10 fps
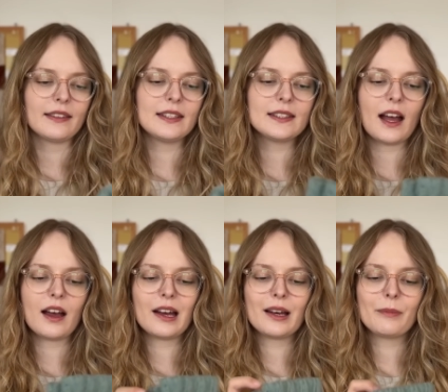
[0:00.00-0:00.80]
these
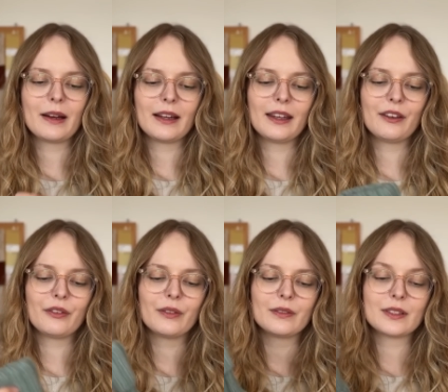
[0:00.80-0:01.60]
are my
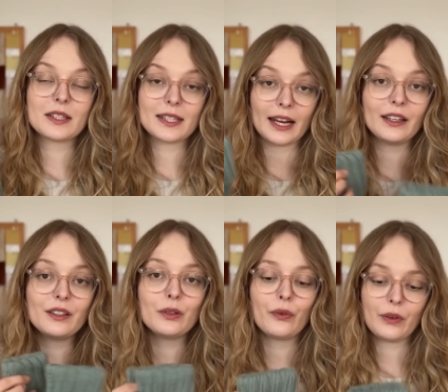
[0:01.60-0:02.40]
2nd
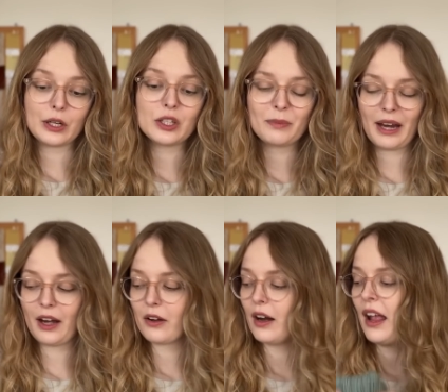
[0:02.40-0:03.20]
finished
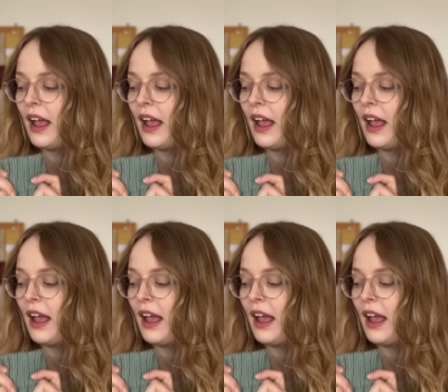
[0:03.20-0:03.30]
pair.